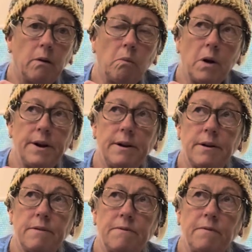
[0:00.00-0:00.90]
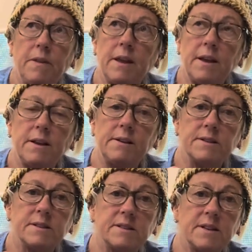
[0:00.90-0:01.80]
One of the
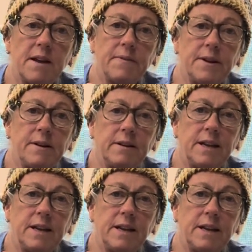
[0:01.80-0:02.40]
7